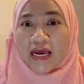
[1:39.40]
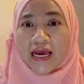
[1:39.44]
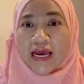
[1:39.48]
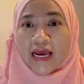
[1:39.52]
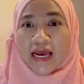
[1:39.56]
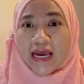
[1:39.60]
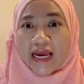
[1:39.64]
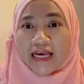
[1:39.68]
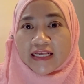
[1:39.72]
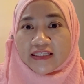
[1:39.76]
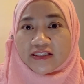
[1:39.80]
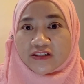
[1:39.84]

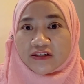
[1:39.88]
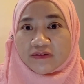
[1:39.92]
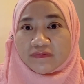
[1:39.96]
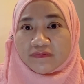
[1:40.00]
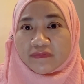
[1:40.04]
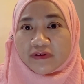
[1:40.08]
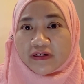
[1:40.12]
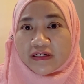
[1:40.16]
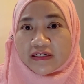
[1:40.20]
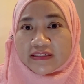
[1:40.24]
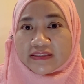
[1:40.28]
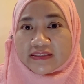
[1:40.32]
Atom
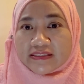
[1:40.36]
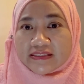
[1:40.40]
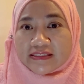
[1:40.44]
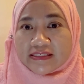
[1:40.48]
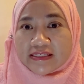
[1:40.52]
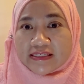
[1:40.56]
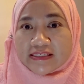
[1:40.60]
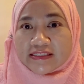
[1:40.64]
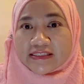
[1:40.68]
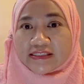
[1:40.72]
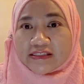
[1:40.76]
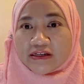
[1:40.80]

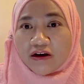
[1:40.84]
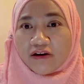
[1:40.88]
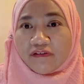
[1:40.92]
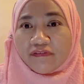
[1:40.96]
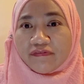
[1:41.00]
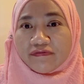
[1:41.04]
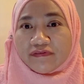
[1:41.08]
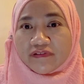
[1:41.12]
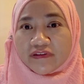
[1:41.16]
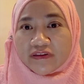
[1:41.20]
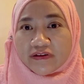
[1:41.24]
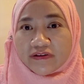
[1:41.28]
consists of
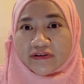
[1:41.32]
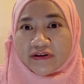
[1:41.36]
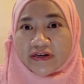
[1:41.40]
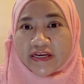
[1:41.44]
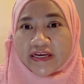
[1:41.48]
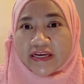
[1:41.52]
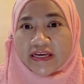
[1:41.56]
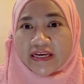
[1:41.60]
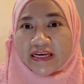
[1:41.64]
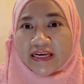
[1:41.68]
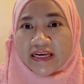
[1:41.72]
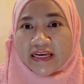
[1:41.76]

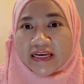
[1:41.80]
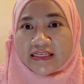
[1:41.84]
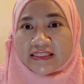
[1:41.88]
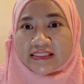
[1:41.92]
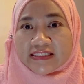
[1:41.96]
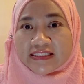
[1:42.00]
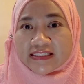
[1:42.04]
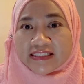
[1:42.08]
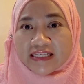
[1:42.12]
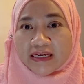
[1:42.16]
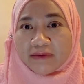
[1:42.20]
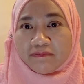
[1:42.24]
three
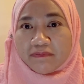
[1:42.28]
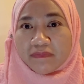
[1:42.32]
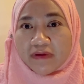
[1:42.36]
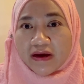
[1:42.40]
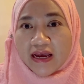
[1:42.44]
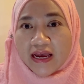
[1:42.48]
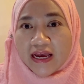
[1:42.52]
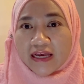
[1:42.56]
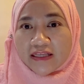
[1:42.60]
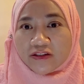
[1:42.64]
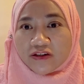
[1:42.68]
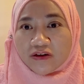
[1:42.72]

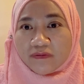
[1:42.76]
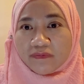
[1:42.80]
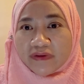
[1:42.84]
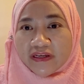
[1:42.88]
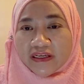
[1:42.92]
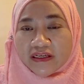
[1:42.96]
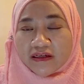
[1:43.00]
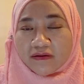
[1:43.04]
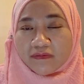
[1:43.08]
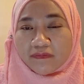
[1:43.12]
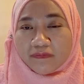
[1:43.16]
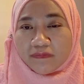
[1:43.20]
subatomic
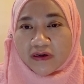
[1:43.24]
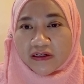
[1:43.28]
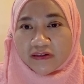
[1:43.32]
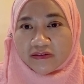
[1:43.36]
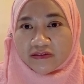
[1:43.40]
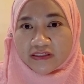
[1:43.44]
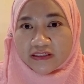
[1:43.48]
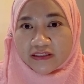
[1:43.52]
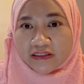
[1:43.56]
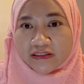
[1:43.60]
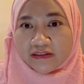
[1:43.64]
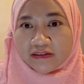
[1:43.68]

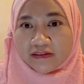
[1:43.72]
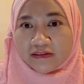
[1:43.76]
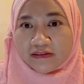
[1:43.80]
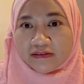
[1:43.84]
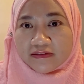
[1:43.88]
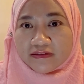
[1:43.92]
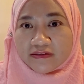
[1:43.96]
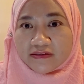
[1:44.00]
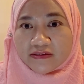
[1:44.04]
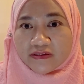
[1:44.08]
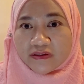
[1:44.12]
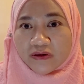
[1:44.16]

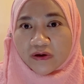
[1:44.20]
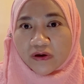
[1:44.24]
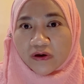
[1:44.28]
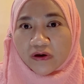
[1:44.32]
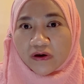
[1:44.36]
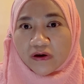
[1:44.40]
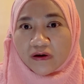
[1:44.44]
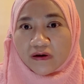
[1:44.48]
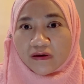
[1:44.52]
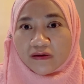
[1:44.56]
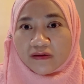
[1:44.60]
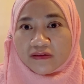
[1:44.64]
particles
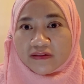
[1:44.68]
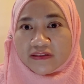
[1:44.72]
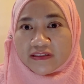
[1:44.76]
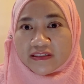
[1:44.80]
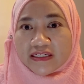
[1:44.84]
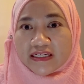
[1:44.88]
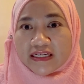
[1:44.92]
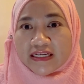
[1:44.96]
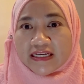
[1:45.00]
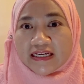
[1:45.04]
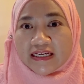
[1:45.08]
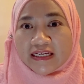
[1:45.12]
called
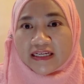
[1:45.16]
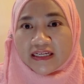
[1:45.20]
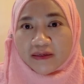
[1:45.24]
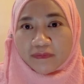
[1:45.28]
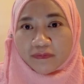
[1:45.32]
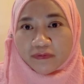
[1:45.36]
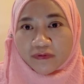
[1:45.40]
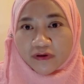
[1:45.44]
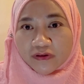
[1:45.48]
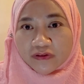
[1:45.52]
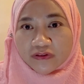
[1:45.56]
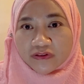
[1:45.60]
the
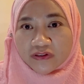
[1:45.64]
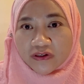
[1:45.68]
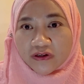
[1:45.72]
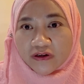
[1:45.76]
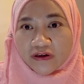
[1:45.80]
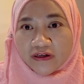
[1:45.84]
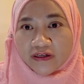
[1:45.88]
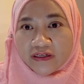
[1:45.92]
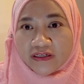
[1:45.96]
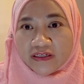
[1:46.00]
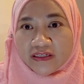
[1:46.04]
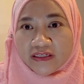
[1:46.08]
proton,
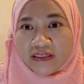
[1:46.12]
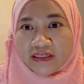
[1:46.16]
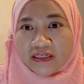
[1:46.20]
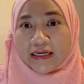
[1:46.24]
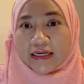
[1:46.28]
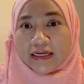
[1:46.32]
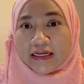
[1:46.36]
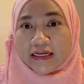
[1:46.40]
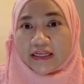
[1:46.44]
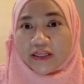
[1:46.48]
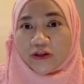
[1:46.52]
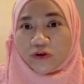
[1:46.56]
the
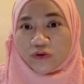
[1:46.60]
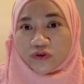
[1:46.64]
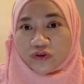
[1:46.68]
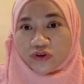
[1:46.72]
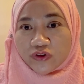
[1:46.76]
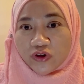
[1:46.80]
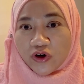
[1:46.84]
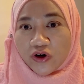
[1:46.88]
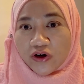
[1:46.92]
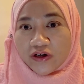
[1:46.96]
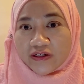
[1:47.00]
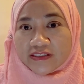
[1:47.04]

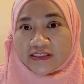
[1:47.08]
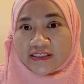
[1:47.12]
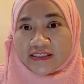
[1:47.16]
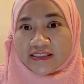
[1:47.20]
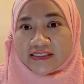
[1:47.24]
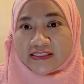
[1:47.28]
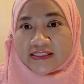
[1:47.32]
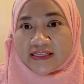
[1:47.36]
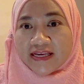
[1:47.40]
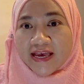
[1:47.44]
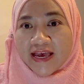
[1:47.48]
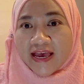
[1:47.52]
neutrons,
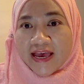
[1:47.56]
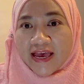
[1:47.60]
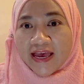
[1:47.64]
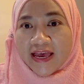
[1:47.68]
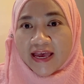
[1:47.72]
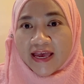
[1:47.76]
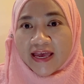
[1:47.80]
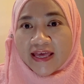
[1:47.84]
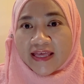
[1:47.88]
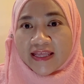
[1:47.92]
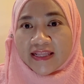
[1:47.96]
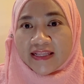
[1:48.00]

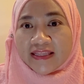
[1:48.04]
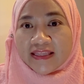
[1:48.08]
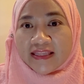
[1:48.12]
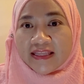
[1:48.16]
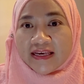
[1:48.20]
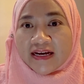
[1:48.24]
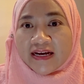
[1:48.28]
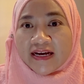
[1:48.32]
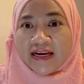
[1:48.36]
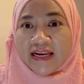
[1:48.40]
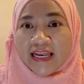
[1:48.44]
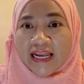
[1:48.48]
and the
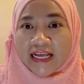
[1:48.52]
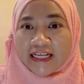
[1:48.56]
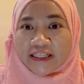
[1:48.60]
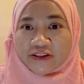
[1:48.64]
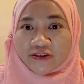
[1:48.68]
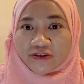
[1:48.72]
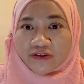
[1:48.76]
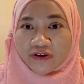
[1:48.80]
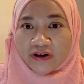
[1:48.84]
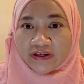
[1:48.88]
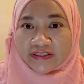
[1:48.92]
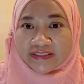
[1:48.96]

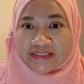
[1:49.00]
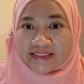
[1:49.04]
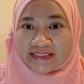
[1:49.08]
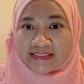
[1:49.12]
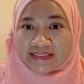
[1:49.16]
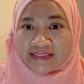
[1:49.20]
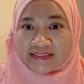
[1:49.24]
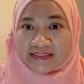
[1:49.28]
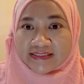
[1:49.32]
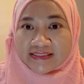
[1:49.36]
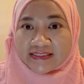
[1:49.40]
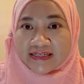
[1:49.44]

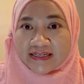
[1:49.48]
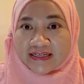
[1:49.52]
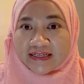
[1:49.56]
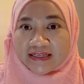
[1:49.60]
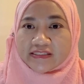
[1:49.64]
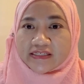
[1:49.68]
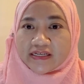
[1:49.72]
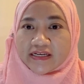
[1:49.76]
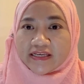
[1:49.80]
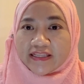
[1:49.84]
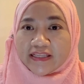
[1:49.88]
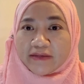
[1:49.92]
electrons.
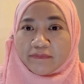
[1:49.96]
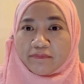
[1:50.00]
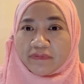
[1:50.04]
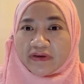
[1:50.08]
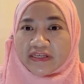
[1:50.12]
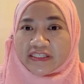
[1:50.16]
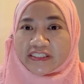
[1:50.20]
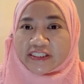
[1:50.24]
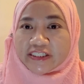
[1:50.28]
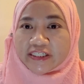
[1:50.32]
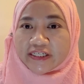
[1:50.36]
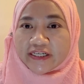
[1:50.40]
The
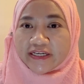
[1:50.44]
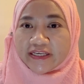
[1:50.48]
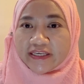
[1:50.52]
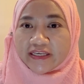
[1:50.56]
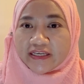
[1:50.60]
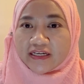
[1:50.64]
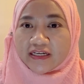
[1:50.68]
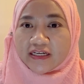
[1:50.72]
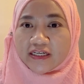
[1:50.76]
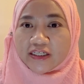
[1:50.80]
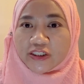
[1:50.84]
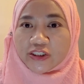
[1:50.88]
picture
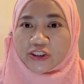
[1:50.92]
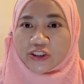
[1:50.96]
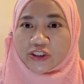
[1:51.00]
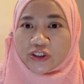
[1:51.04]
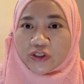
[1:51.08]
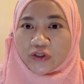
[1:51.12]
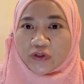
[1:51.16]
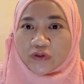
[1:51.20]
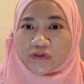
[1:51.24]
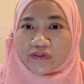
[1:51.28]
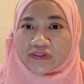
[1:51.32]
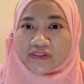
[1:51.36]
here
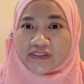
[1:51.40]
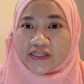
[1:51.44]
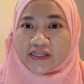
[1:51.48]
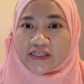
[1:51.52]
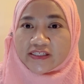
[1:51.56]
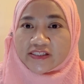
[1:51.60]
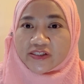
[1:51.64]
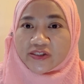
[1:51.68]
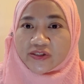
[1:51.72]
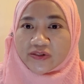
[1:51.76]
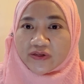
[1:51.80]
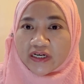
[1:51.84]
shows the
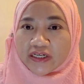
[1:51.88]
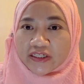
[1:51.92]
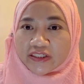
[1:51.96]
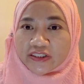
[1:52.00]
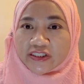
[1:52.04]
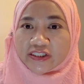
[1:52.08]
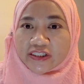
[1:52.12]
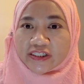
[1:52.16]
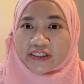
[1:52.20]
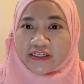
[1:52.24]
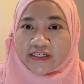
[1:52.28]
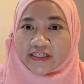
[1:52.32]

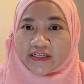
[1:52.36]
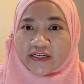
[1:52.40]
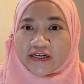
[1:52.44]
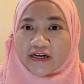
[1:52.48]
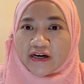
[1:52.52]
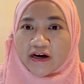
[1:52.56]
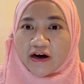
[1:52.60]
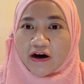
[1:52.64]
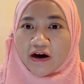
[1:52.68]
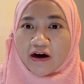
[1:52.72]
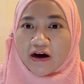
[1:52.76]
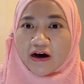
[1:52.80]
structure
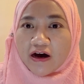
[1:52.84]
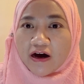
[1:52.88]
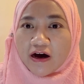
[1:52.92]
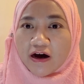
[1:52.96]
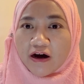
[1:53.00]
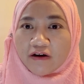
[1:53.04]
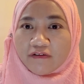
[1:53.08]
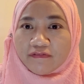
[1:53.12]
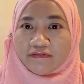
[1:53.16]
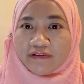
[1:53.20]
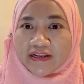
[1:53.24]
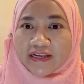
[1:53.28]

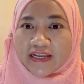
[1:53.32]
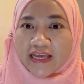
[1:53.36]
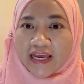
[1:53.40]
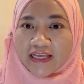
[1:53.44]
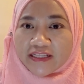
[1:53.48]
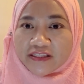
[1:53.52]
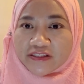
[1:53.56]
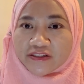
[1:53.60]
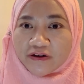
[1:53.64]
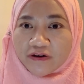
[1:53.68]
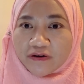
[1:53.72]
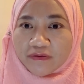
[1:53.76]
of an
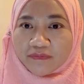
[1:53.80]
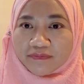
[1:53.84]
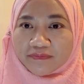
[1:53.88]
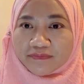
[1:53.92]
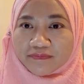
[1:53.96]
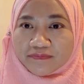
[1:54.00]
atom.